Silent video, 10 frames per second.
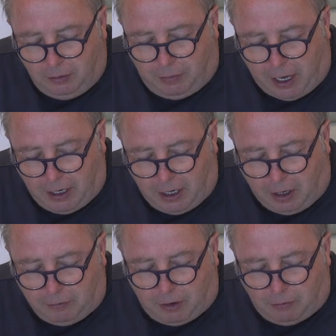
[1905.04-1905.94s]

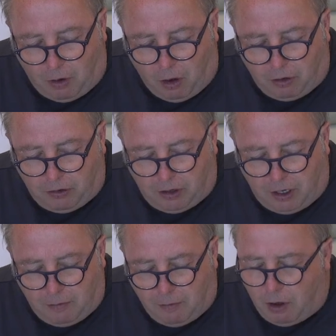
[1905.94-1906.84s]
pent-up demand and
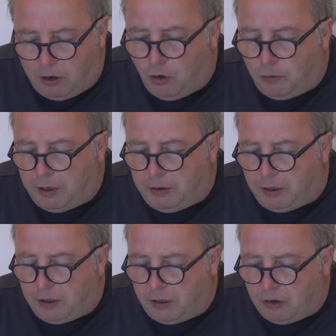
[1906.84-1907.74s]
it might not be
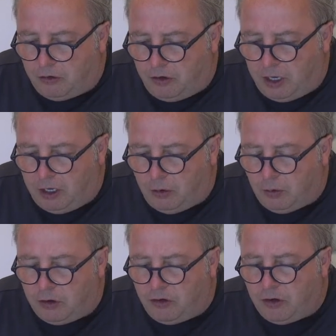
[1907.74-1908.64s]

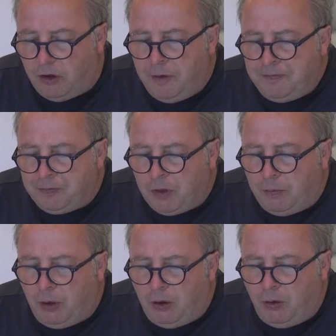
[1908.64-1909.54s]
continuous.
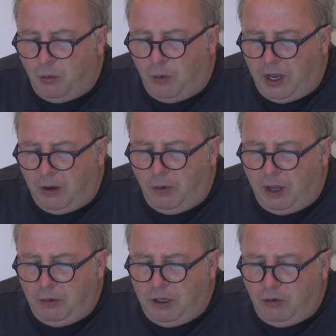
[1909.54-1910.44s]
But where
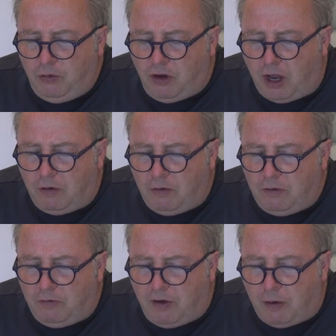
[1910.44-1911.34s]
were you January
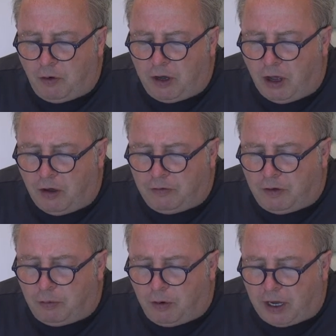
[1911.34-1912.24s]
and February after
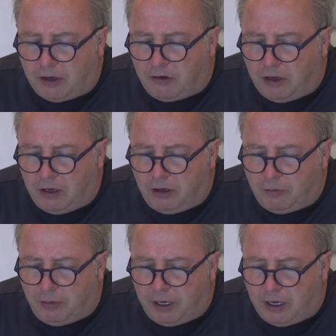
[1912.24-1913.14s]
Brexit
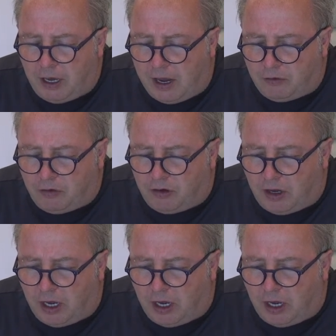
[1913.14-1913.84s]
had been announced?